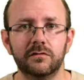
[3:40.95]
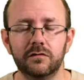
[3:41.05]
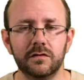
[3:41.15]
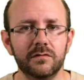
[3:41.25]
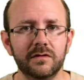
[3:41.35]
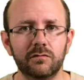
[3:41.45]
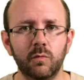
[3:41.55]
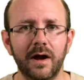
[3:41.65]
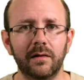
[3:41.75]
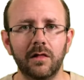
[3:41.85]
To do this
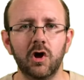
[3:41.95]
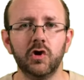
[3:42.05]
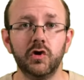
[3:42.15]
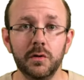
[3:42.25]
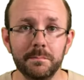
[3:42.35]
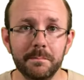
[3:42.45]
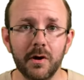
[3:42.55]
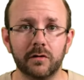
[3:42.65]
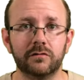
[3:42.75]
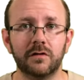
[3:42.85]
well, you
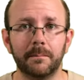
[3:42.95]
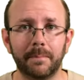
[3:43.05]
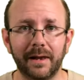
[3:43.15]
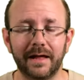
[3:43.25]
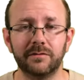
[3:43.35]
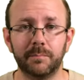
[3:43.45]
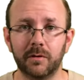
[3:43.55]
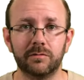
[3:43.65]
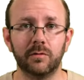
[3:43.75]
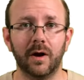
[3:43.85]
must plan
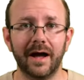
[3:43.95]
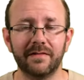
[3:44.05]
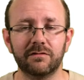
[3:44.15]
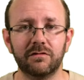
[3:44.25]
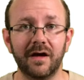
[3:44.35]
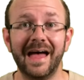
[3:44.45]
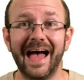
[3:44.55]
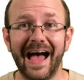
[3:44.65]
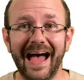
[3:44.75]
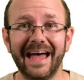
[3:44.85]
both your answer
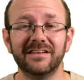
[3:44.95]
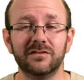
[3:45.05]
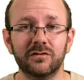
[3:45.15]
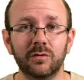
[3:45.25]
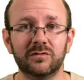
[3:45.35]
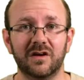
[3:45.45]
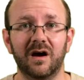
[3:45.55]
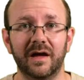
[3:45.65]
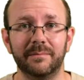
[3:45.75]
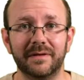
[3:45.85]
and your
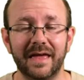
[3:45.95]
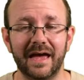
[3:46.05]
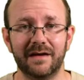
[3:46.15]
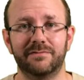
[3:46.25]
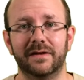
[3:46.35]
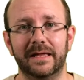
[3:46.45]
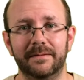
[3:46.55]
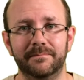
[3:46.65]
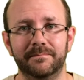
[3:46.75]
time carefully.